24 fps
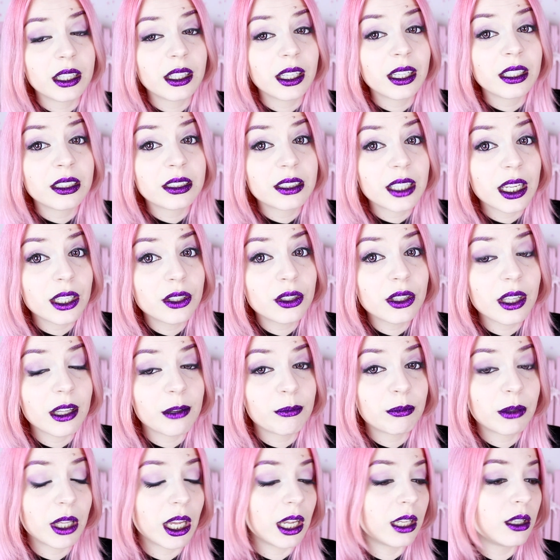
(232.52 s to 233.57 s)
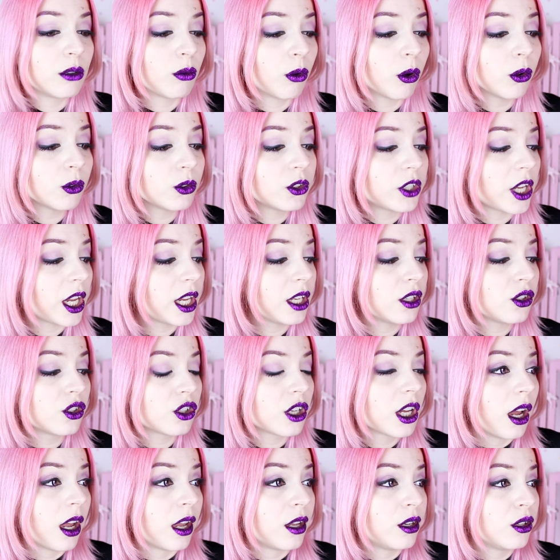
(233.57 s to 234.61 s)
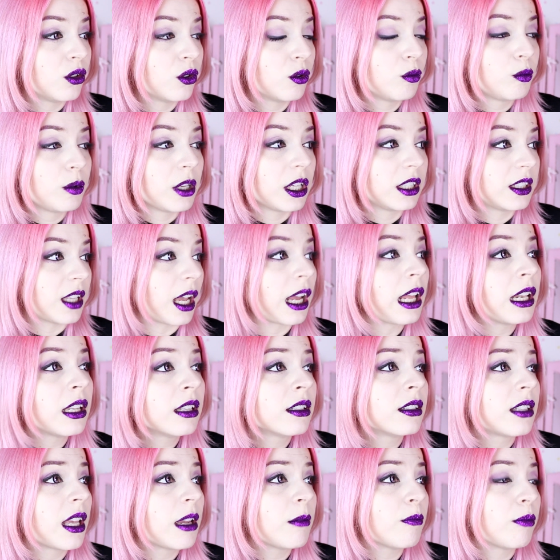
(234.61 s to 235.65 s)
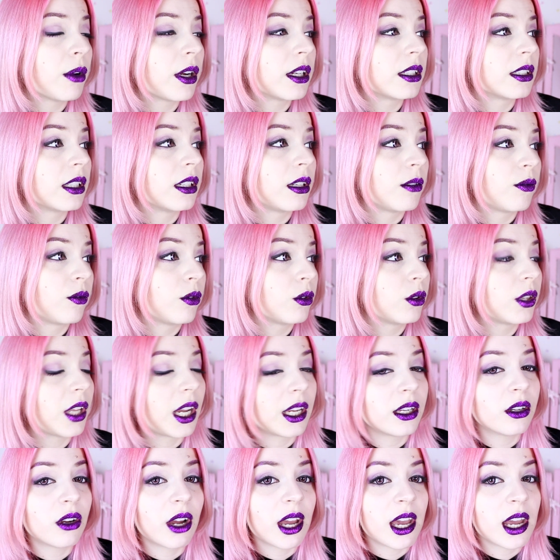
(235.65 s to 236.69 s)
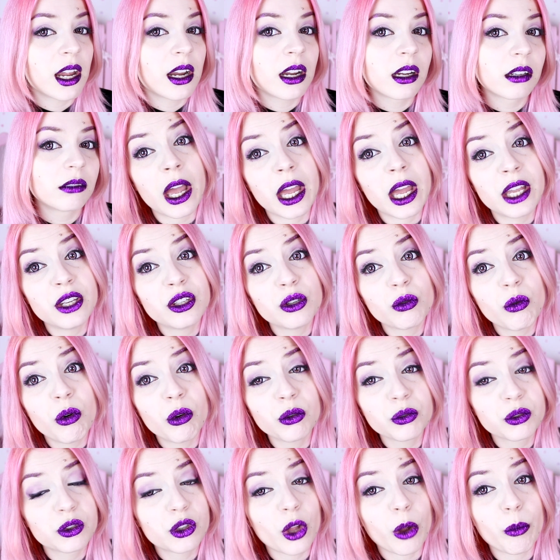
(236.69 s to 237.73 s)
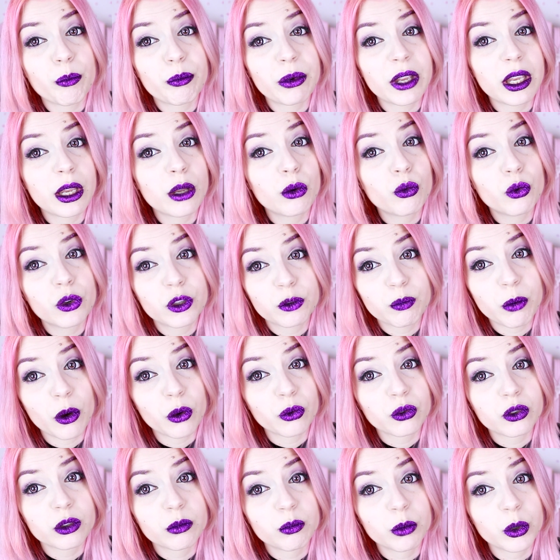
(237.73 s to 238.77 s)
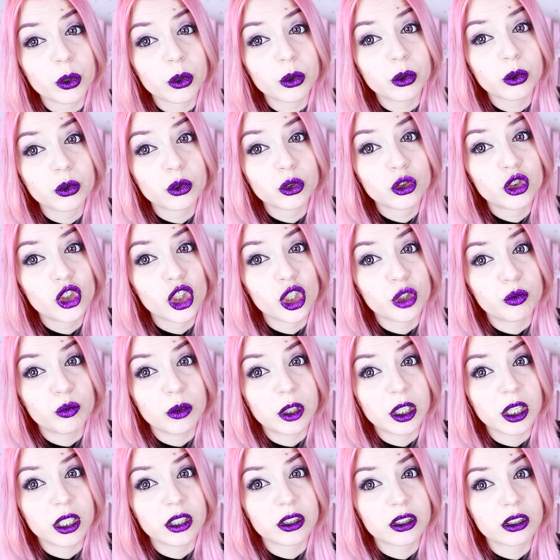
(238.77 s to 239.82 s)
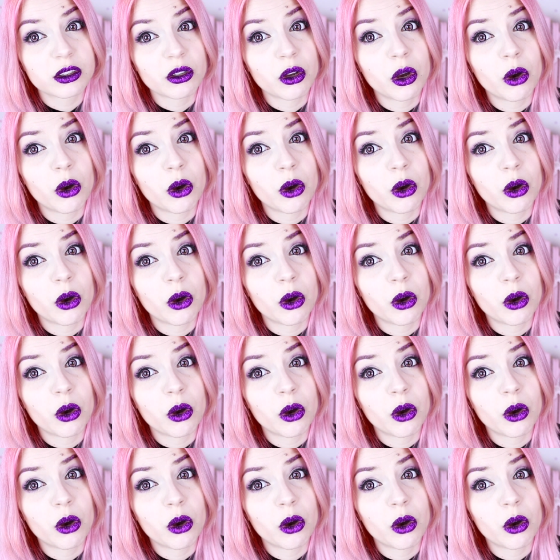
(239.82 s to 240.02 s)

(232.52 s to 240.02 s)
and then say to them that you won't change and you'll be exactly the same person if you dye your hair and you won't stop being responsible just because